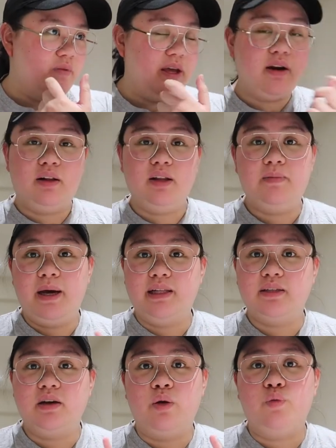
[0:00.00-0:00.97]
It all
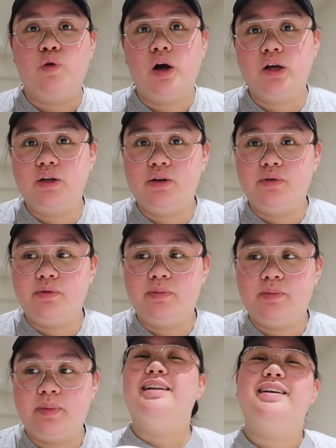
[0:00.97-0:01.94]
depends on what you,
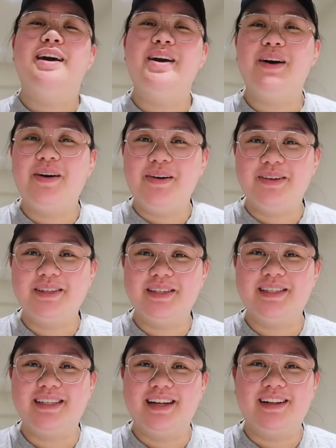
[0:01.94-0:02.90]
and they also
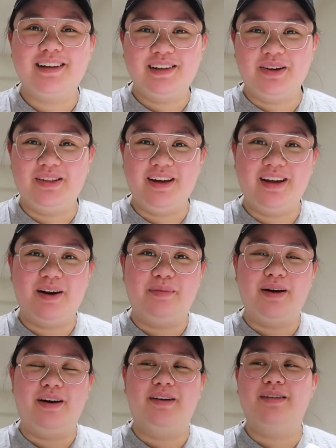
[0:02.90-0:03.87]
sell clothing and
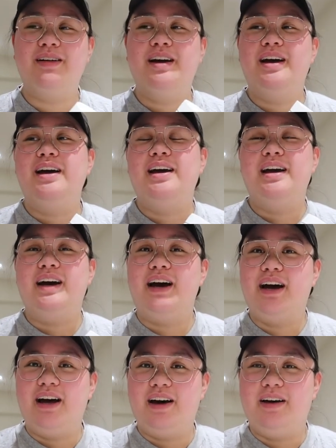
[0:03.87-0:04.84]
apparel
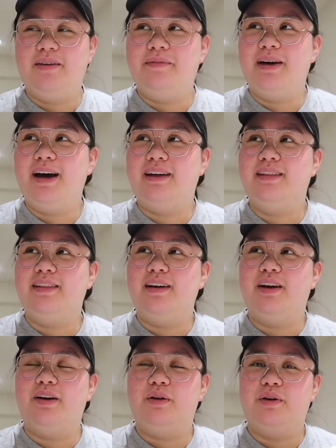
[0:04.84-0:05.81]
um, at
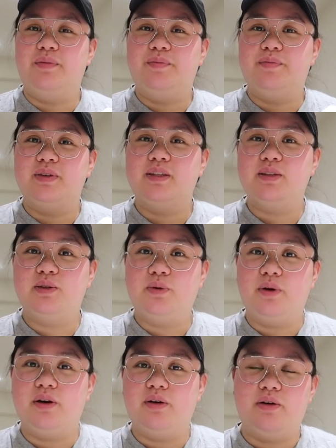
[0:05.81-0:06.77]
their
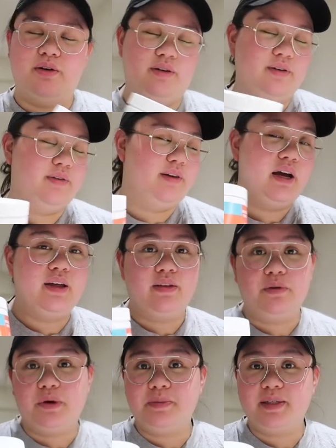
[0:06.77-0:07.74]
store or at
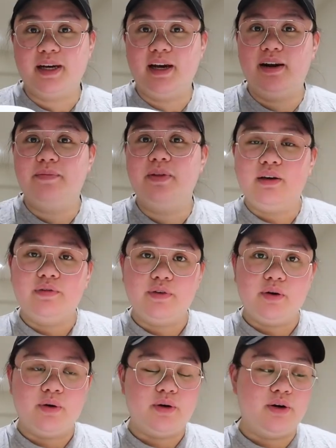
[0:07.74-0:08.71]
their website. If
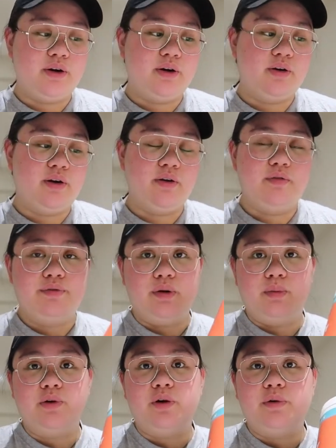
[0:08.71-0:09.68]
you order
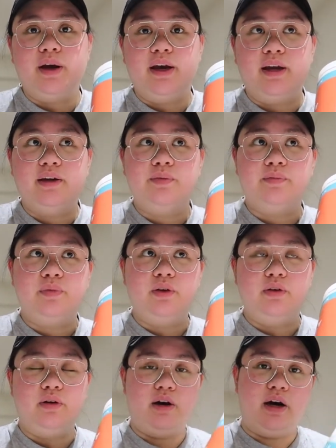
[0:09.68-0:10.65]
from Norway,
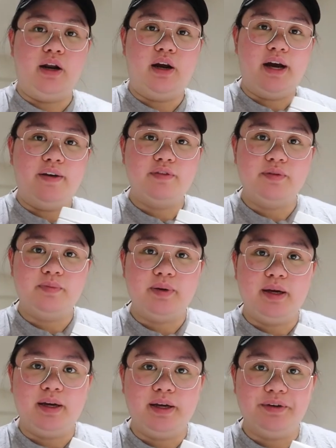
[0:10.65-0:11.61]
you gotta have to
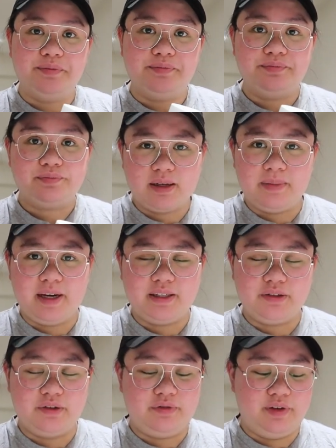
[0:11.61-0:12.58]
pay some
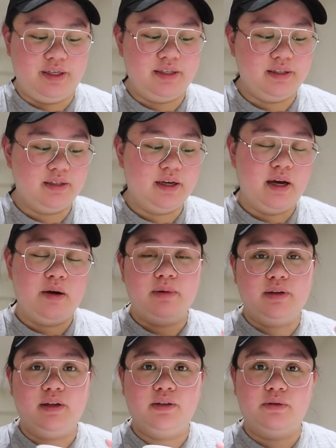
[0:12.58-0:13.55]
extra fees,
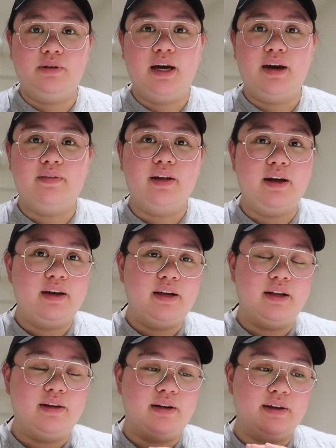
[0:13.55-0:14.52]
but they don't have that
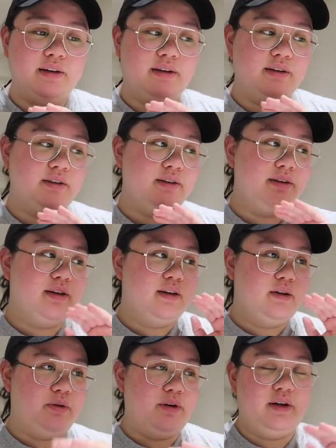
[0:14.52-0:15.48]
in London,
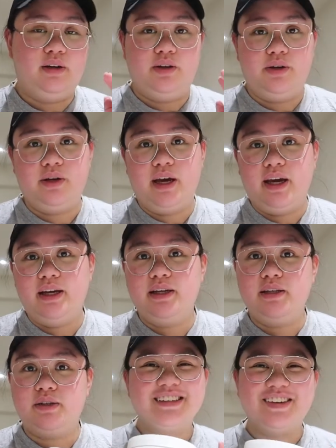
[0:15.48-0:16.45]
or in U
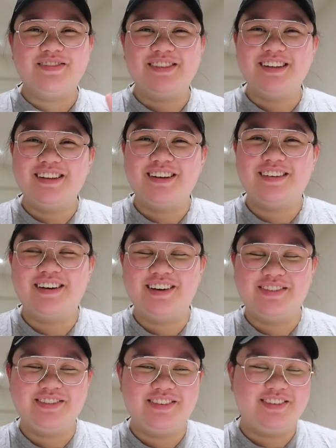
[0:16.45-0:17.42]
K. So I'm really
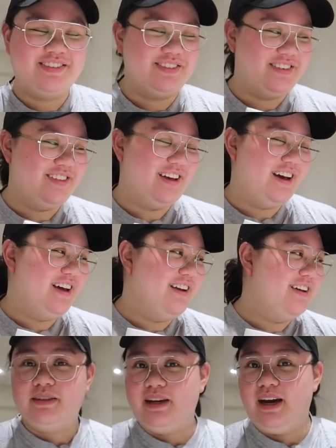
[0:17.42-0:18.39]
grateful for that.
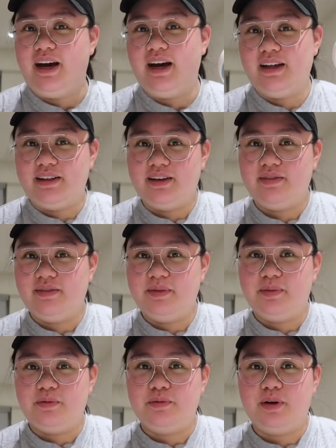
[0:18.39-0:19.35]
So yeah, I love
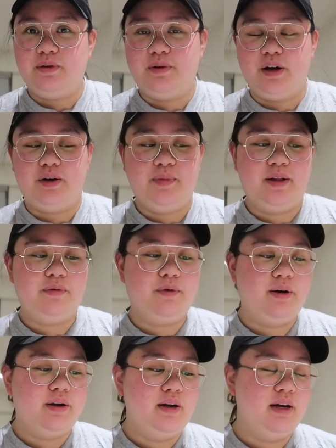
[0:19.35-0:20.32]
the watermelon
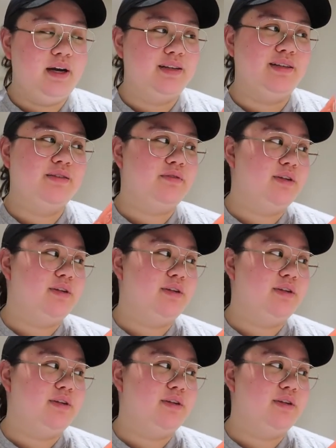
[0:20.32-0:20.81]
one. I didn't